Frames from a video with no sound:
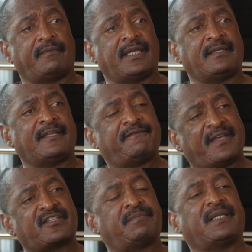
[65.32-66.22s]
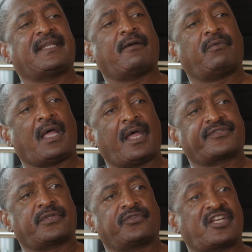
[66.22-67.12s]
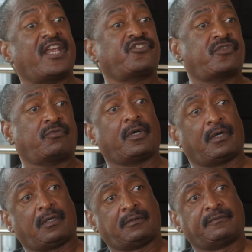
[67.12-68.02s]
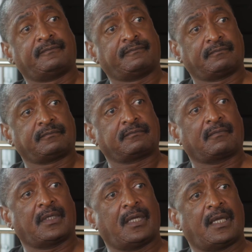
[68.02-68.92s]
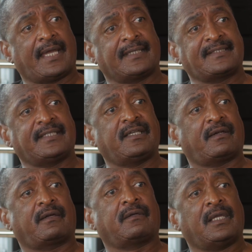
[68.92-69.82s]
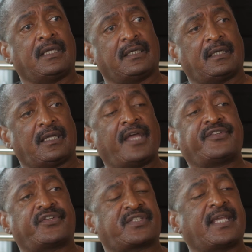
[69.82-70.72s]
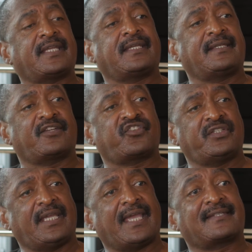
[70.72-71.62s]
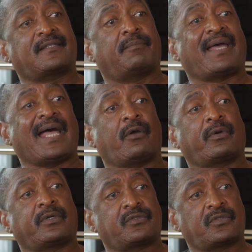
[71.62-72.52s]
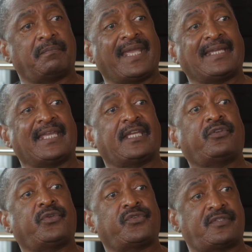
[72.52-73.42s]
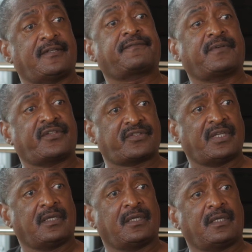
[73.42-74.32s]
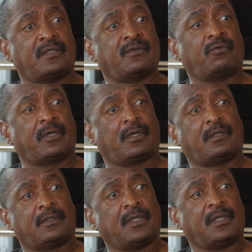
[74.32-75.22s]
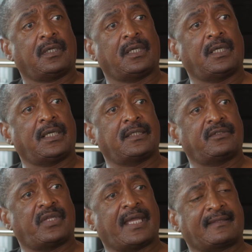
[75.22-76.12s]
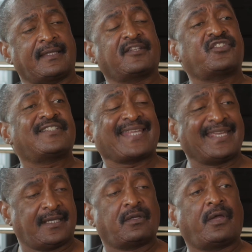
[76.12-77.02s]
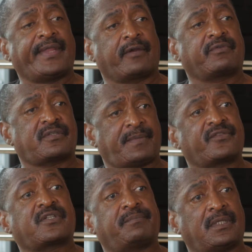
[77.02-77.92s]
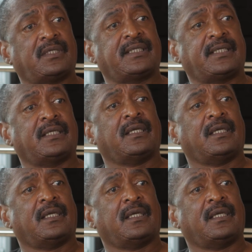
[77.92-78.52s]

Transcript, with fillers: And an investment that will also change the world. I see her understanding that she has the power to make a huge difference in the world. And I think she's taken on that responsibility